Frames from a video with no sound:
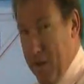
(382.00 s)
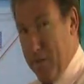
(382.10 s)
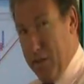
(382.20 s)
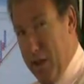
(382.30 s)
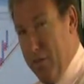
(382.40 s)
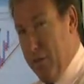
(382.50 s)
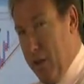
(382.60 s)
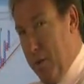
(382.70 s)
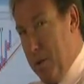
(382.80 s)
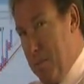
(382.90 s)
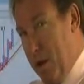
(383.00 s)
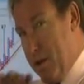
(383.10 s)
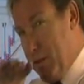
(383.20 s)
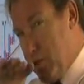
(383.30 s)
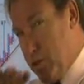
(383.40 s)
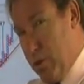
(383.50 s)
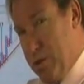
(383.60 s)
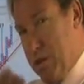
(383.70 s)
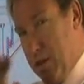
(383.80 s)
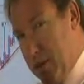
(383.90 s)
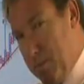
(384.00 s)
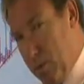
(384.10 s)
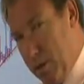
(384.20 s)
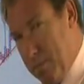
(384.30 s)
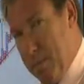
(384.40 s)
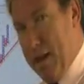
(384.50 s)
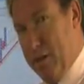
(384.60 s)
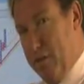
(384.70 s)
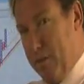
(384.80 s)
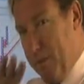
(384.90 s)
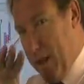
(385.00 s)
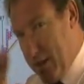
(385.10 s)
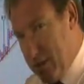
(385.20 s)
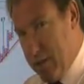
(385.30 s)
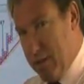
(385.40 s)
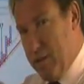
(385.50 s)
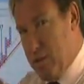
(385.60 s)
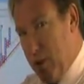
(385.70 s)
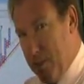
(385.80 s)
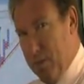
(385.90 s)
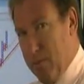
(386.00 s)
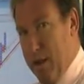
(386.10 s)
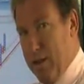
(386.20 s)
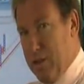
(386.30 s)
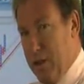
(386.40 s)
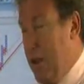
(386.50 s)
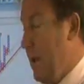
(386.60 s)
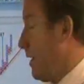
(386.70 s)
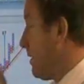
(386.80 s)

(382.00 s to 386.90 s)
that even though we might in the short term be pulling back from the top of the range, it